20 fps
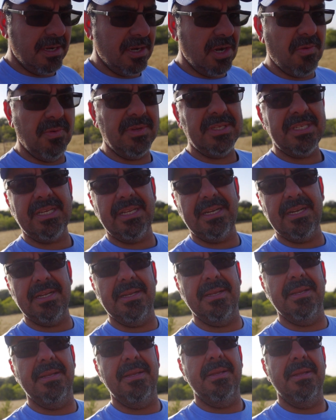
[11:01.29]
one's
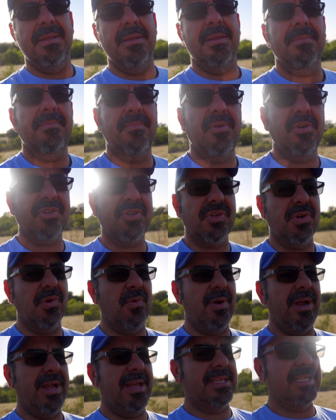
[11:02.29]
gonna push you
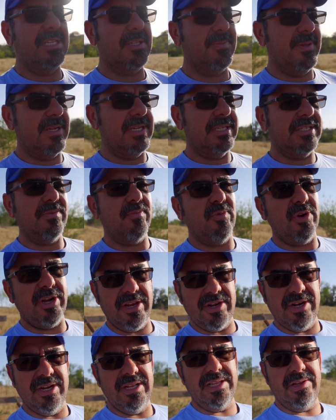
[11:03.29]
away just because you
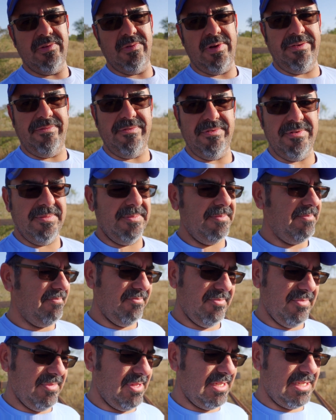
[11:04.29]
bring your hunting rifle.
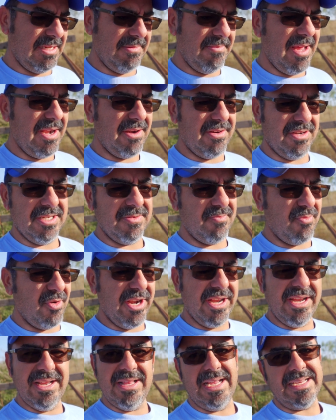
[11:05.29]
Doesn't matter, just
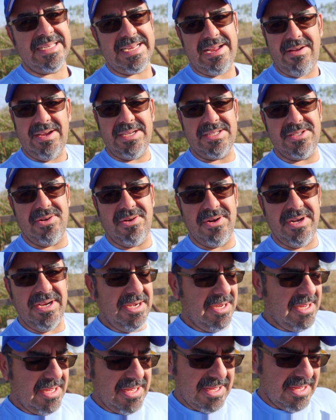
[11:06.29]
bring it. That's how I
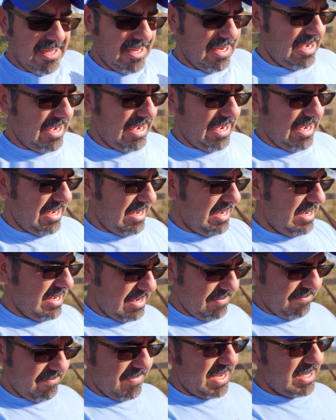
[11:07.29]
started.
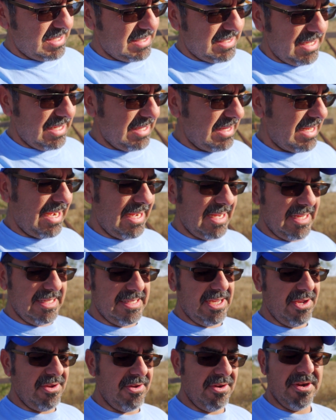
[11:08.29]
And the best thing that I can
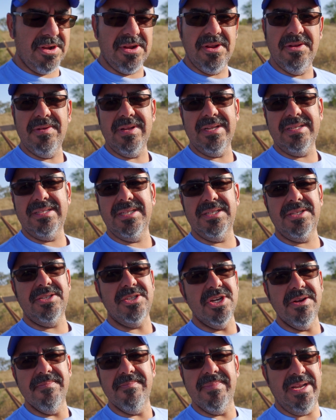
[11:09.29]
tell you to do is just
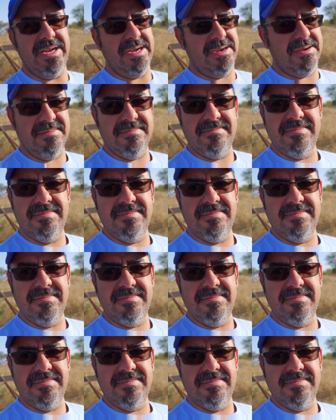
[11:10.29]
jump in.